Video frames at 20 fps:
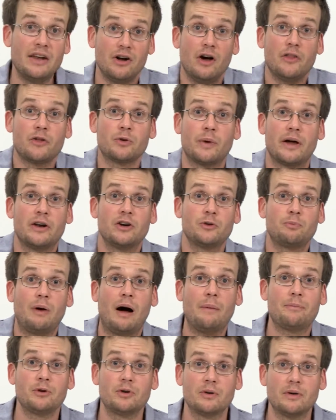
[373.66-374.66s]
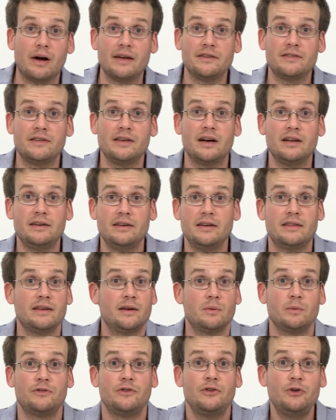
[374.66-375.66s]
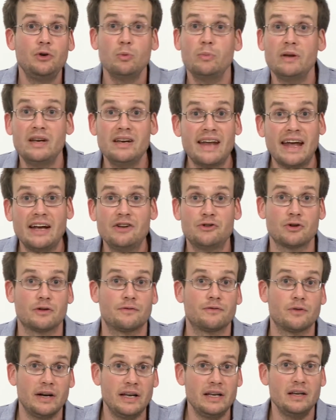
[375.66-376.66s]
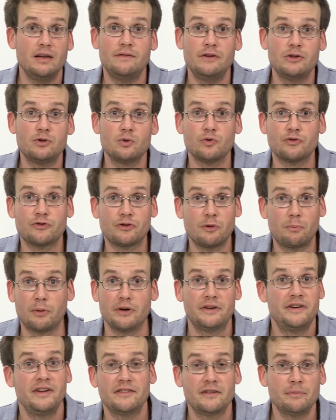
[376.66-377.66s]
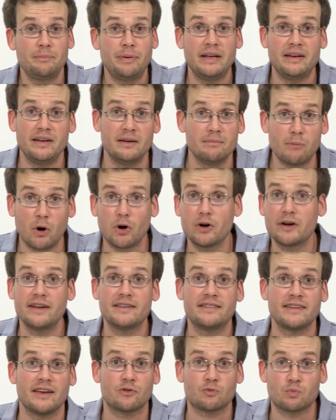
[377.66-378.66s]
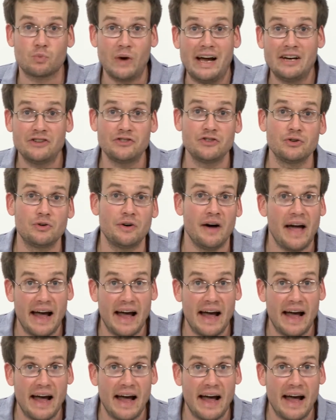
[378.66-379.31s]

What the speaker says: and other writers popularized the idea that it was human nature for individuals to participate in markets as rational